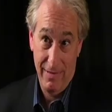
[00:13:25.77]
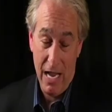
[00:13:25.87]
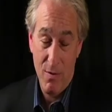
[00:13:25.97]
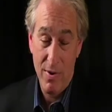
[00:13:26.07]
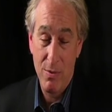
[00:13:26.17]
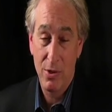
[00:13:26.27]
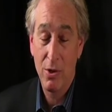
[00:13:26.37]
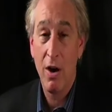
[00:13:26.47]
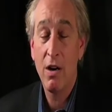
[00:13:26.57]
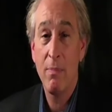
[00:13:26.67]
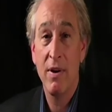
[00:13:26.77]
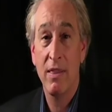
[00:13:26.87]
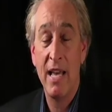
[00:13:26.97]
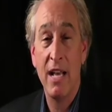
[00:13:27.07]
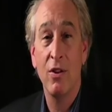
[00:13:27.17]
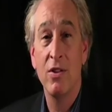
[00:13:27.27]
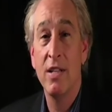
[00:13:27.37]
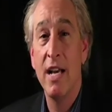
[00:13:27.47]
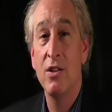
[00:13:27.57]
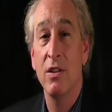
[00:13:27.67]
And we will talk about that.
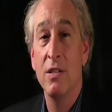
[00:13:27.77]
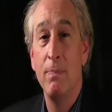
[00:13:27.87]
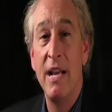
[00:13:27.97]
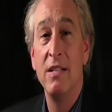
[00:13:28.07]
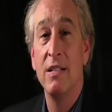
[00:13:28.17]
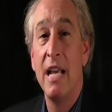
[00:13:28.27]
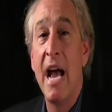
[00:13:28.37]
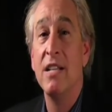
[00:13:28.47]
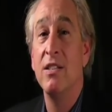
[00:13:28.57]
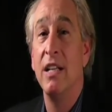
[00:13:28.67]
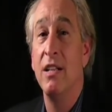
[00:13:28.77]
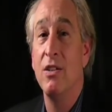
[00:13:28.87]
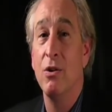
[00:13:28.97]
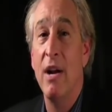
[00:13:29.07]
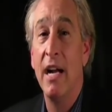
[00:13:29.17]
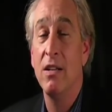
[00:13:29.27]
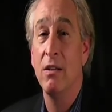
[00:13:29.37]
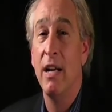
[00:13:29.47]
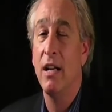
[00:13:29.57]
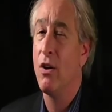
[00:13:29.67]
Los Angeles-based casting
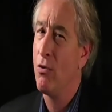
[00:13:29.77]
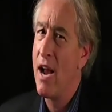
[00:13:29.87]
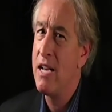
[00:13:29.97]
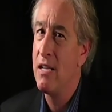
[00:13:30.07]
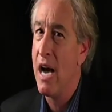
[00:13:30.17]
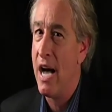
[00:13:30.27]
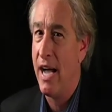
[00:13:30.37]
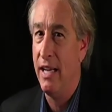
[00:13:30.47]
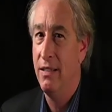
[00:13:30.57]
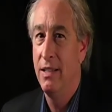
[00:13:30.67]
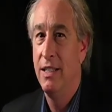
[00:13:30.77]
director and a great guy,